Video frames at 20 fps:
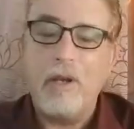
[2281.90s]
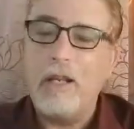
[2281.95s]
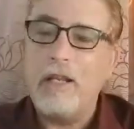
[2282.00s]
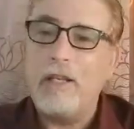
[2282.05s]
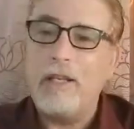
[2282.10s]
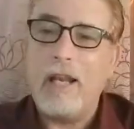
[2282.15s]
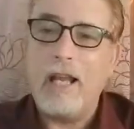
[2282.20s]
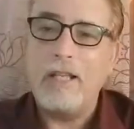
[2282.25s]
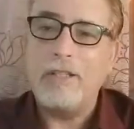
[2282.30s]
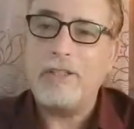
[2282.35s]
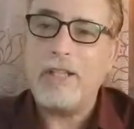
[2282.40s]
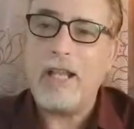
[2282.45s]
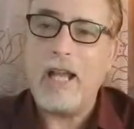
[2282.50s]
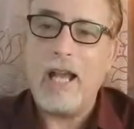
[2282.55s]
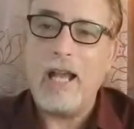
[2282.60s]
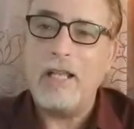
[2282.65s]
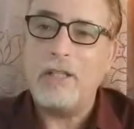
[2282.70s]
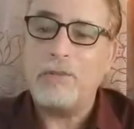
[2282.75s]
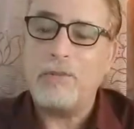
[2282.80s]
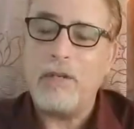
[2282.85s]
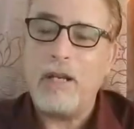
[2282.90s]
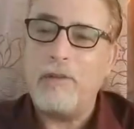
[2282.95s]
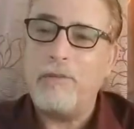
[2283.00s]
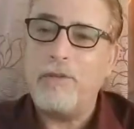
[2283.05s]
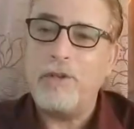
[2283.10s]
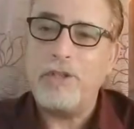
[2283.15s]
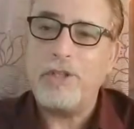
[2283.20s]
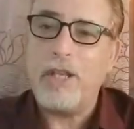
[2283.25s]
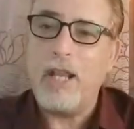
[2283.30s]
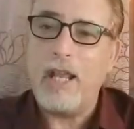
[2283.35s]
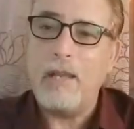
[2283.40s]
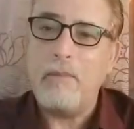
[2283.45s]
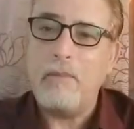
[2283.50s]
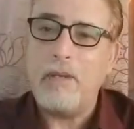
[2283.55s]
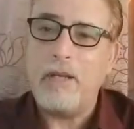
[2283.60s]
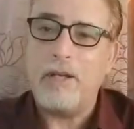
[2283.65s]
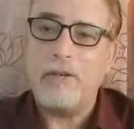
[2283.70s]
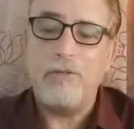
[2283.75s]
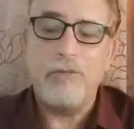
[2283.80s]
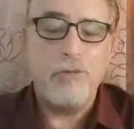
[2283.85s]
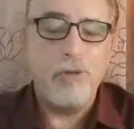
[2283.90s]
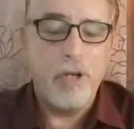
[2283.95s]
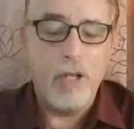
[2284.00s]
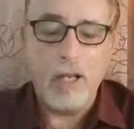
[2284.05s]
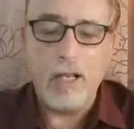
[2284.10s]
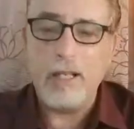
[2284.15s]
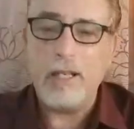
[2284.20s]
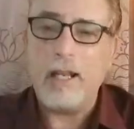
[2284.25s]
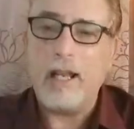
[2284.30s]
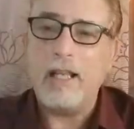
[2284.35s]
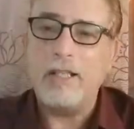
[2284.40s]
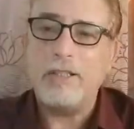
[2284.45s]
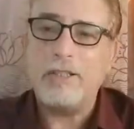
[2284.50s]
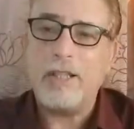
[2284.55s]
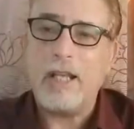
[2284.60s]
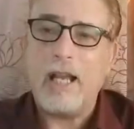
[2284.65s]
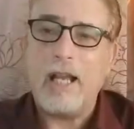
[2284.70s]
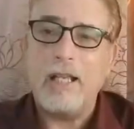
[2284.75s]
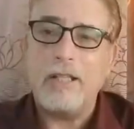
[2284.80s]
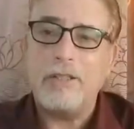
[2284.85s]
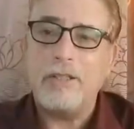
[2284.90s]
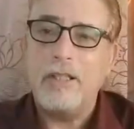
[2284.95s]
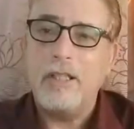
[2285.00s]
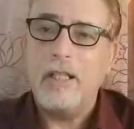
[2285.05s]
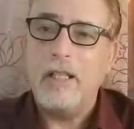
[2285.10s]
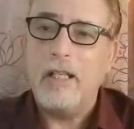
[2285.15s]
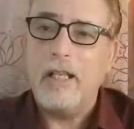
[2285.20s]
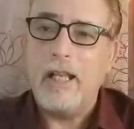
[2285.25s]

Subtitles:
really nice guys when I first came here. Really nice guys.